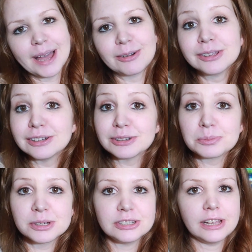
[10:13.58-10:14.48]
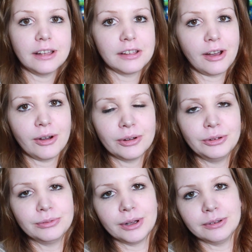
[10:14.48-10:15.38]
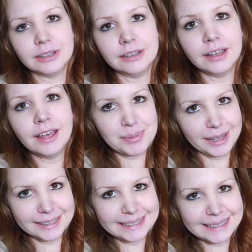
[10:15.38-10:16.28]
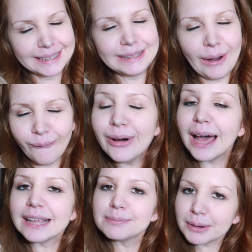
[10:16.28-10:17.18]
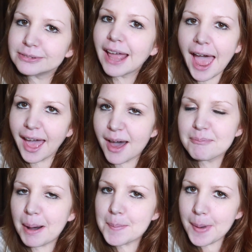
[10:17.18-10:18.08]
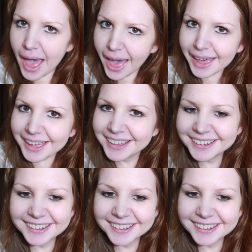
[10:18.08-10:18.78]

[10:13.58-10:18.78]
I really do appreciate y'all who voted, but y'all ain't supposed to have my back.